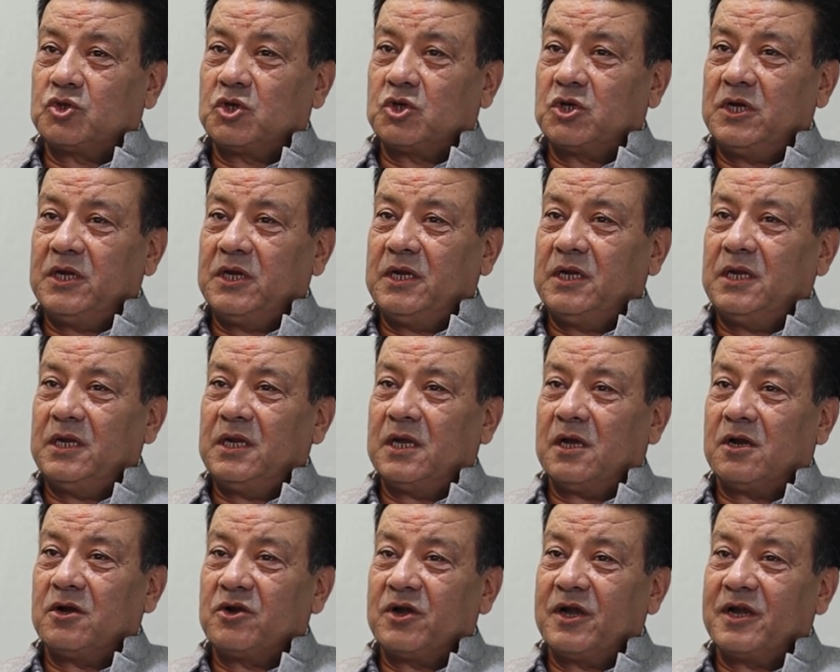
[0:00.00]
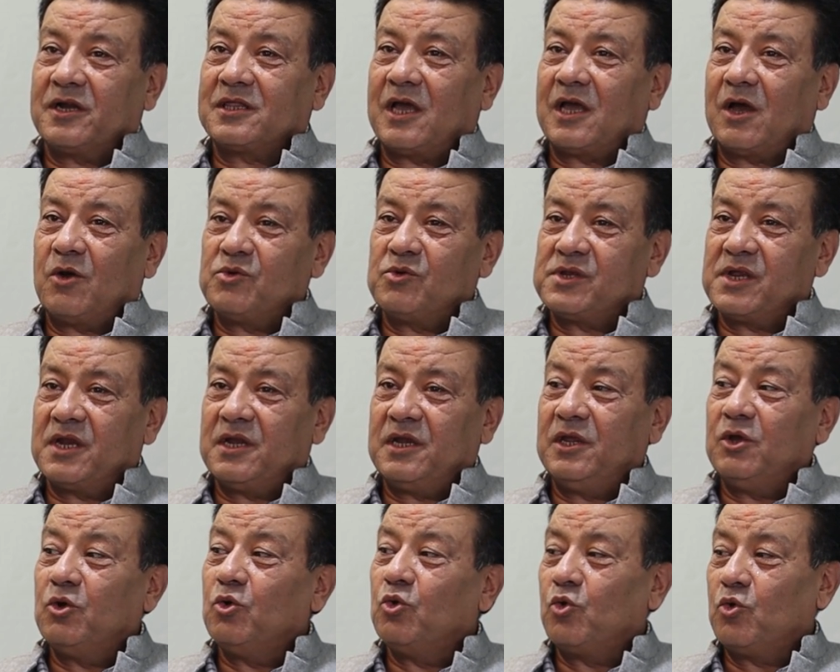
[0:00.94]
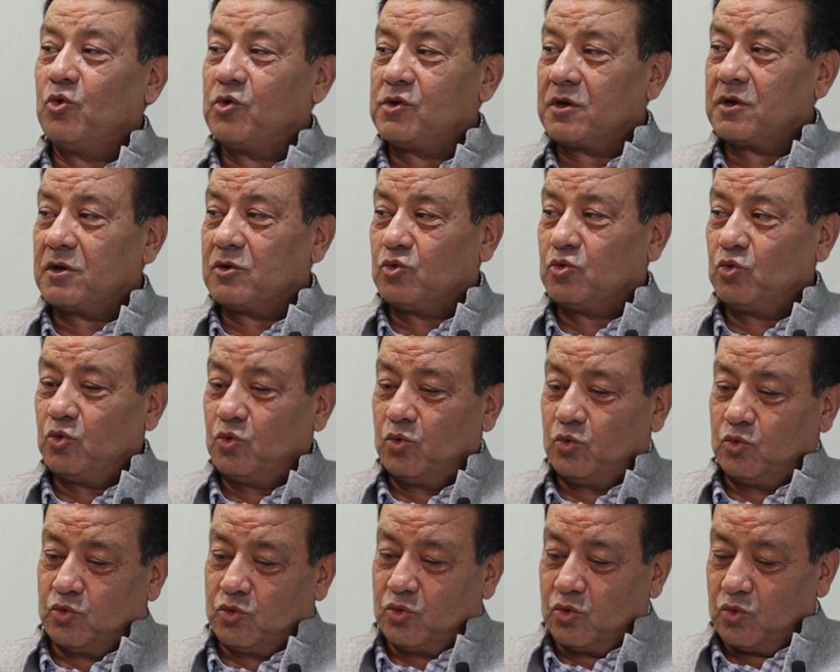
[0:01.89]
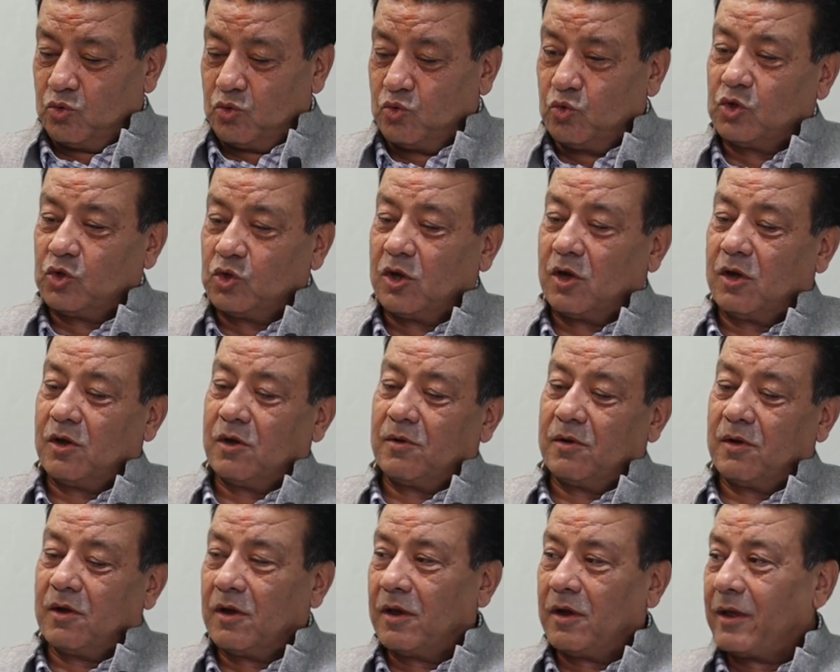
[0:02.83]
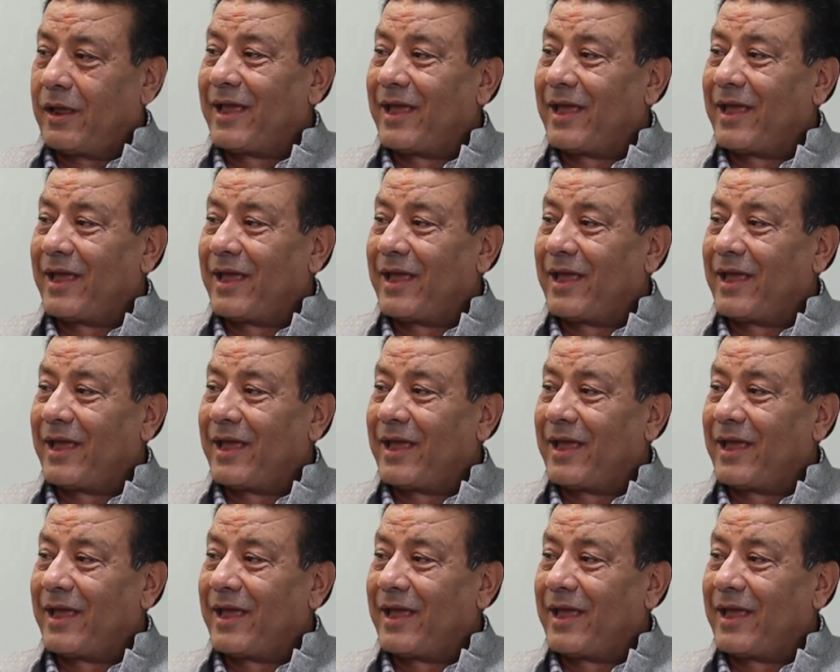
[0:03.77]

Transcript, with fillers: 300,000 euros to do the uh,